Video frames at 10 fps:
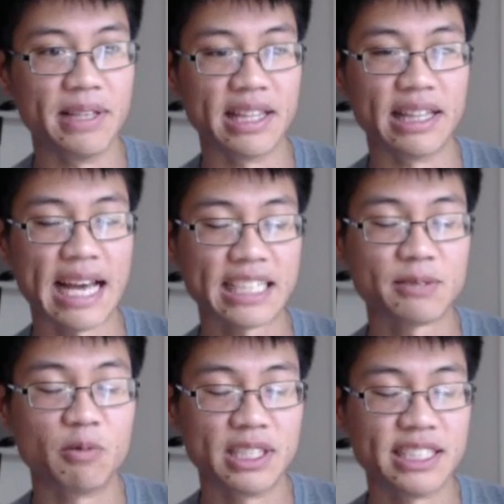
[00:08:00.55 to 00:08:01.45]
the
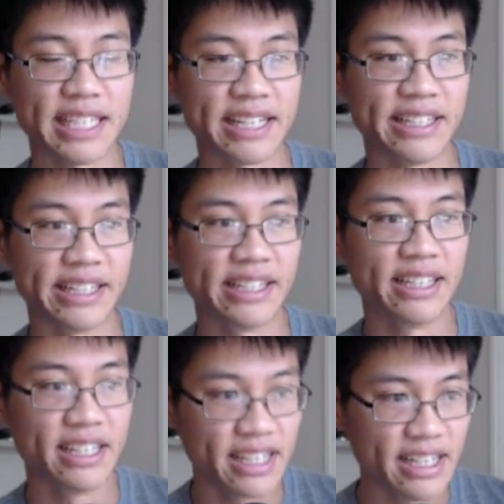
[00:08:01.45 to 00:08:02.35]
last one standing
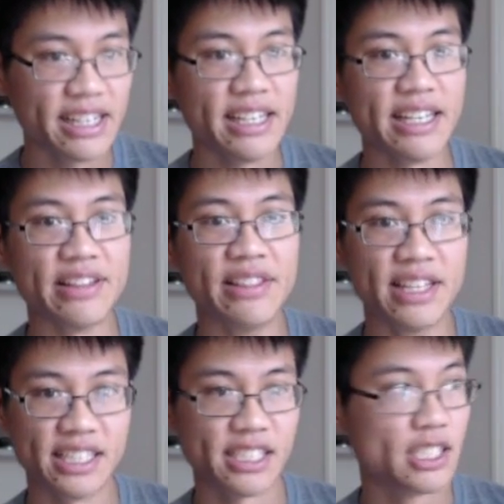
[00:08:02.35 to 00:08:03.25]
in
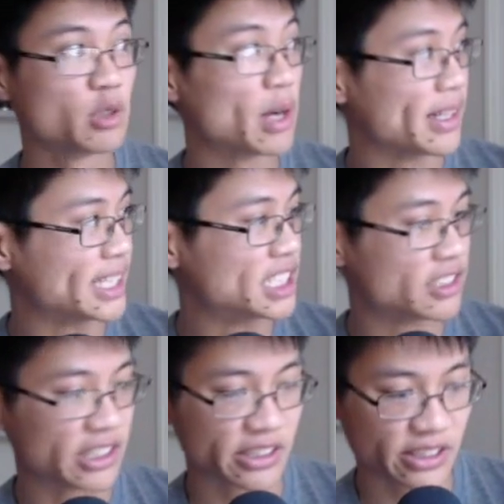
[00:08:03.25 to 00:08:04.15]
this Twilight
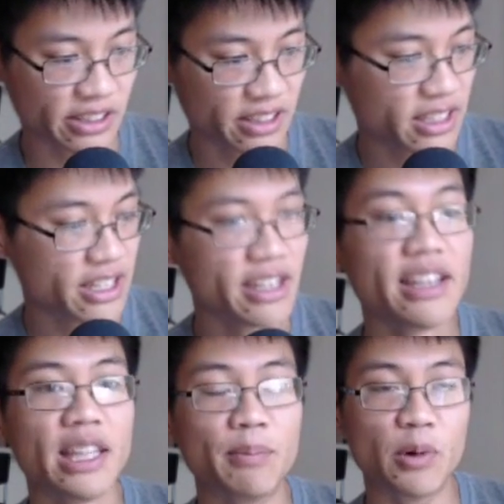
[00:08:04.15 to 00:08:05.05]
Struggle,
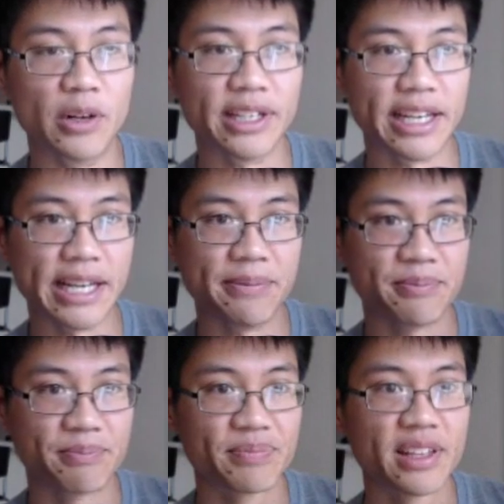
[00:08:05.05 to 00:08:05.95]
the board game
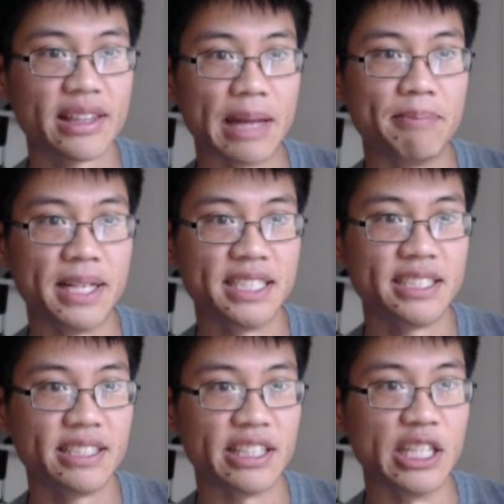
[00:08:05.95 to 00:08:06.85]
that
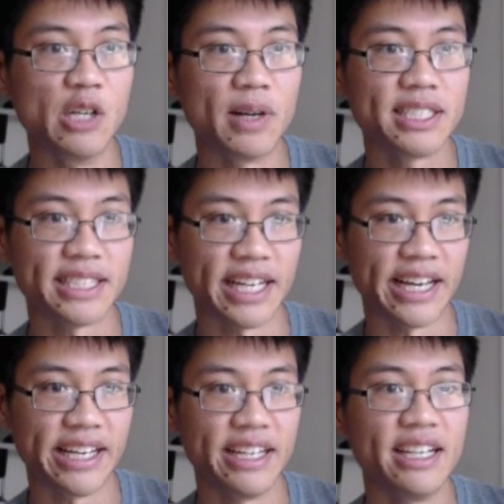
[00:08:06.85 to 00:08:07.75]
pits the
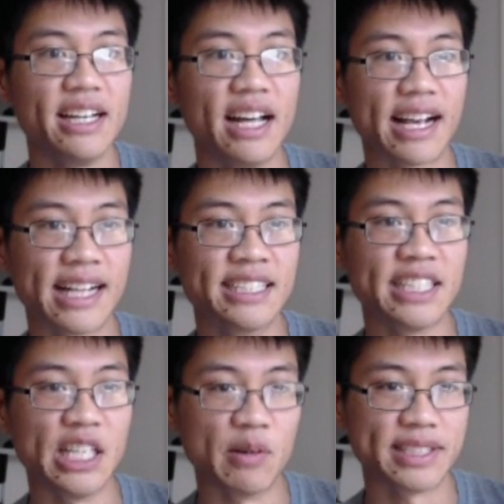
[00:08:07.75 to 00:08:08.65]
USA against
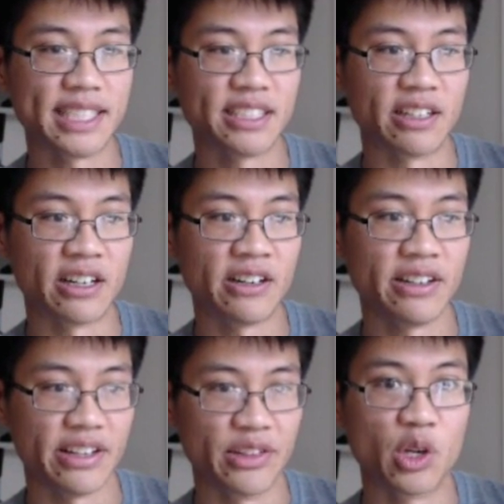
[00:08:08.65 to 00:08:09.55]
the USSR
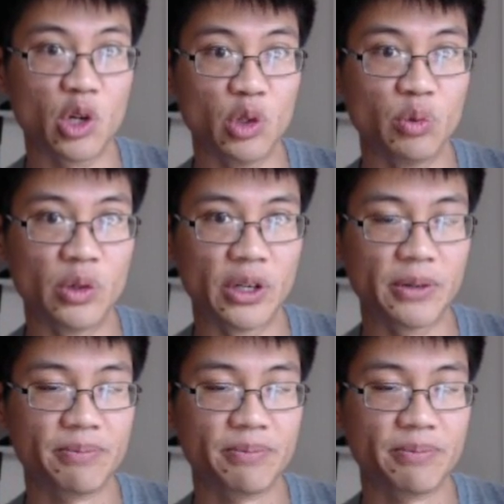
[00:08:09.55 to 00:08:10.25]
in the Cold War.